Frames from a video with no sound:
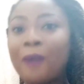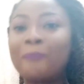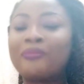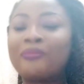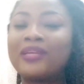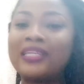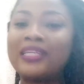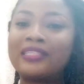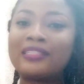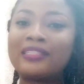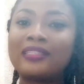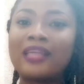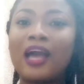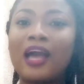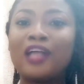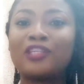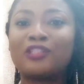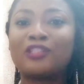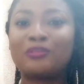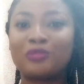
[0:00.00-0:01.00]
Please
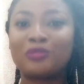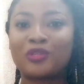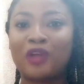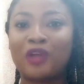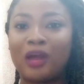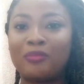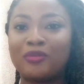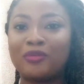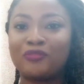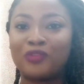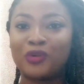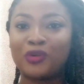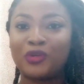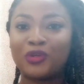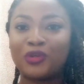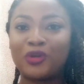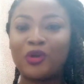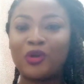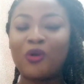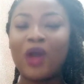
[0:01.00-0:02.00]
subscribe before
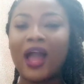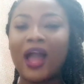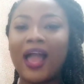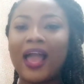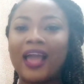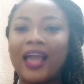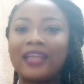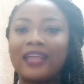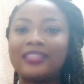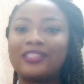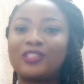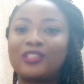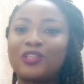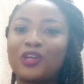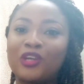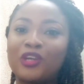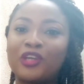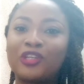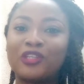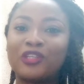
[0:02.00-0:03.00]
you go and turn
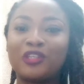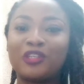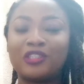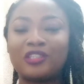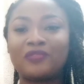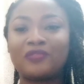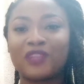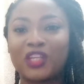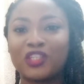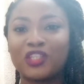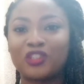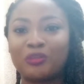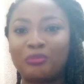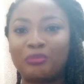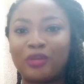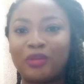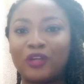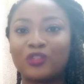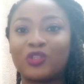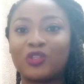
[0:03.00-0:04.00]
on the notification
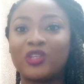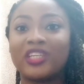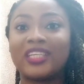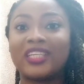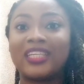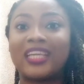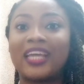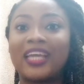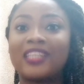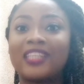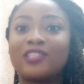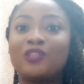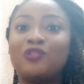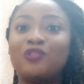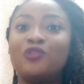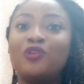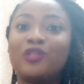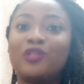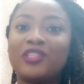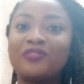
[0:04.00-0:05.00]
bell so you can get
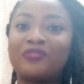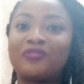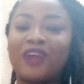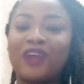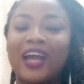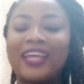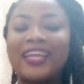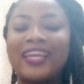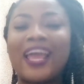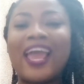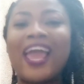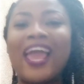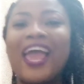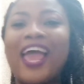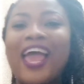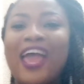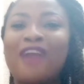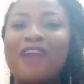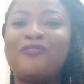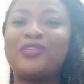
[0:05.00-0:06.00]
notified
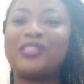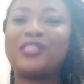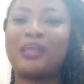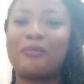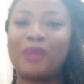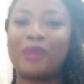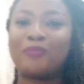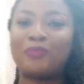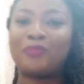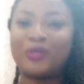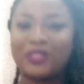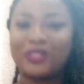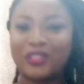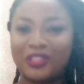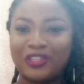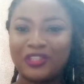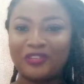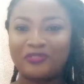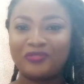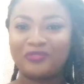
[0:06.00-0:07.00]
every time I post a new